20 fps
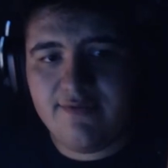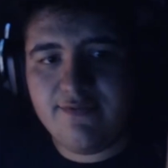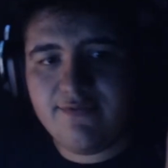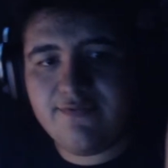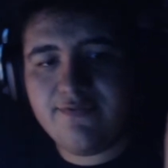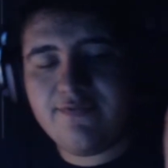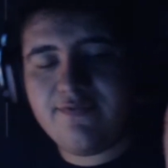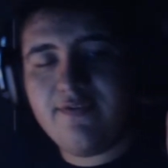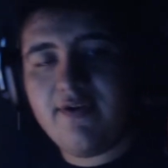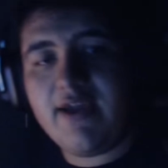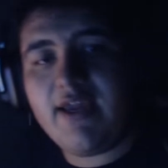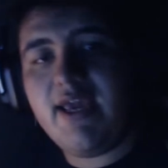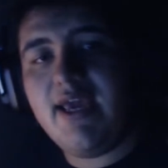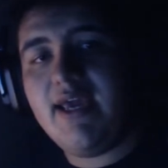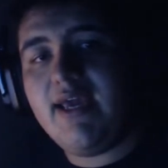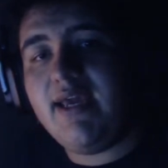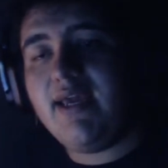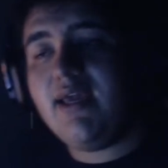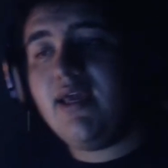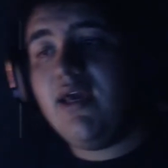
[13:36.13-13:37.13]

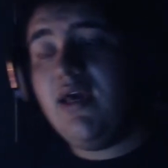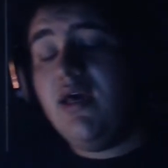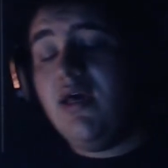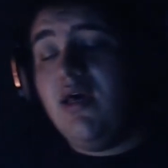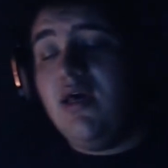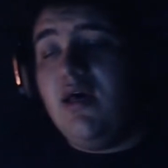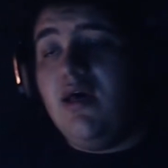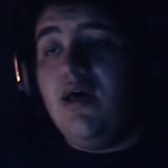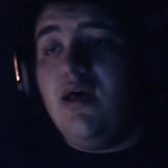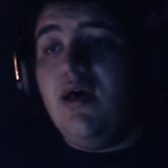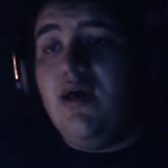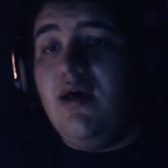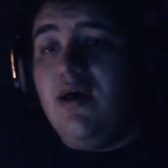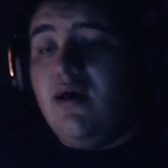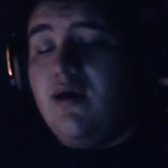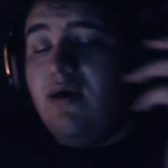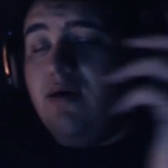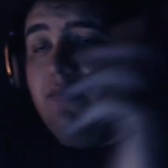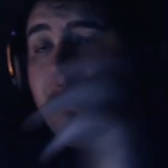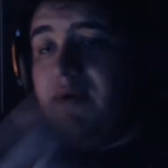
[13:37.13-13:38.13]
freaking
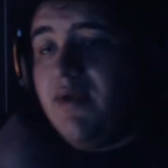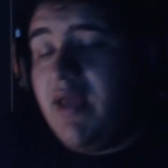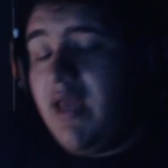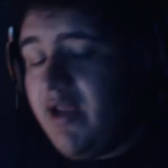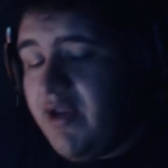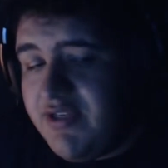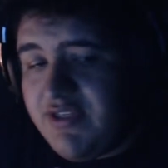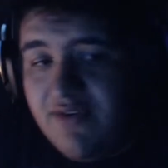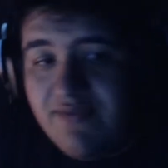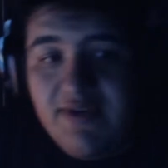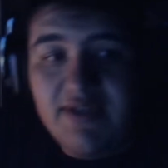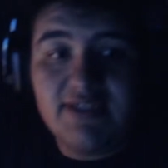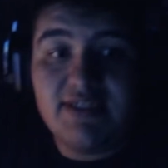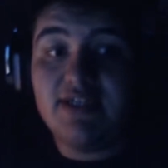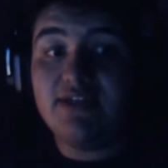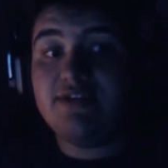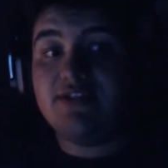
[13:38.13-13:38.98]
get yourself a Nintendo